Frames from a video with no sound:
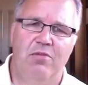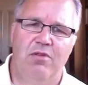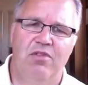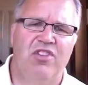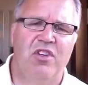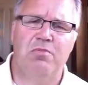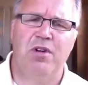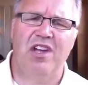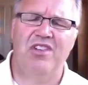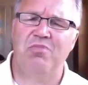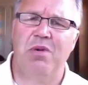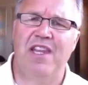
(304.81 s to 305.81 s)
we were so
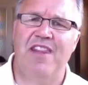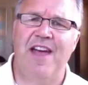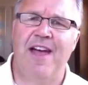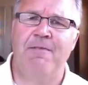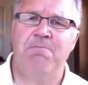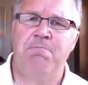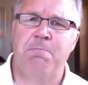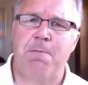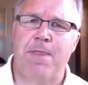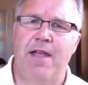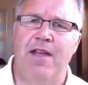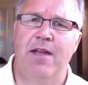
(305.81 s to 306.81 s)
blessed by that.
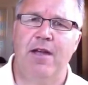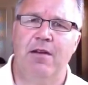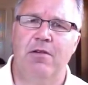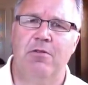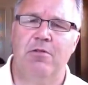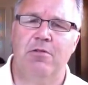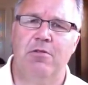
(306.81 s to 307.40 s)
And